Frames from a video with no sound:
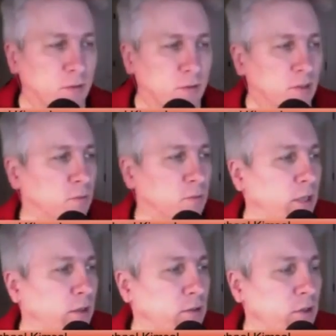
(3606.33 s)
this
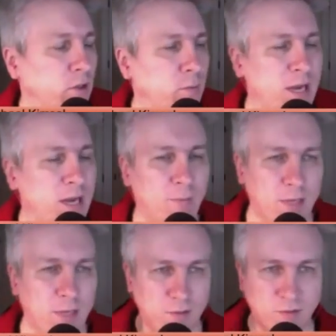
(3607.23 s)
week, so it may not be out till